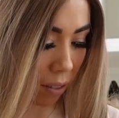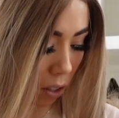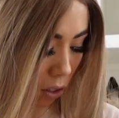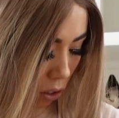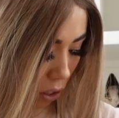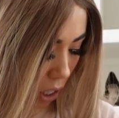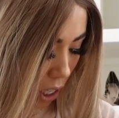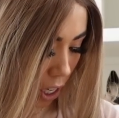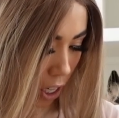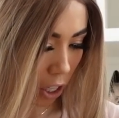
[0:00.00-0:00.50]

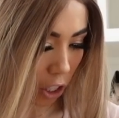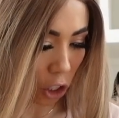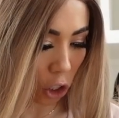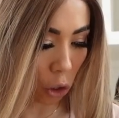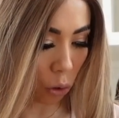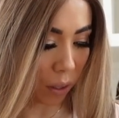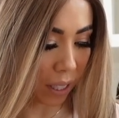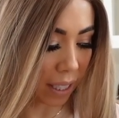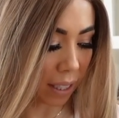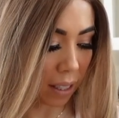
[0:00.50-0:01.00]
little
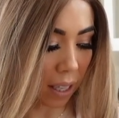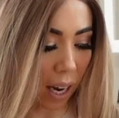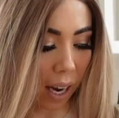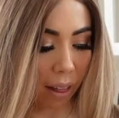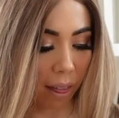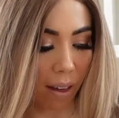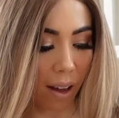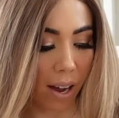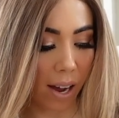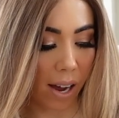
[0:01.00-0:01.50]
treats
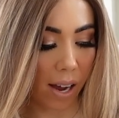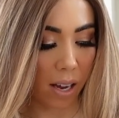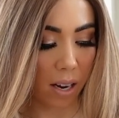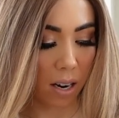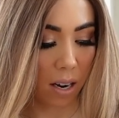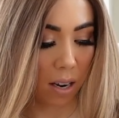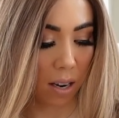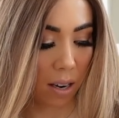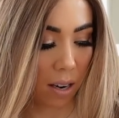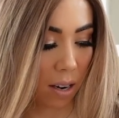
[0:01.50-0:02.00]
like
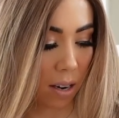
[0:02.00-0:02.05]
that.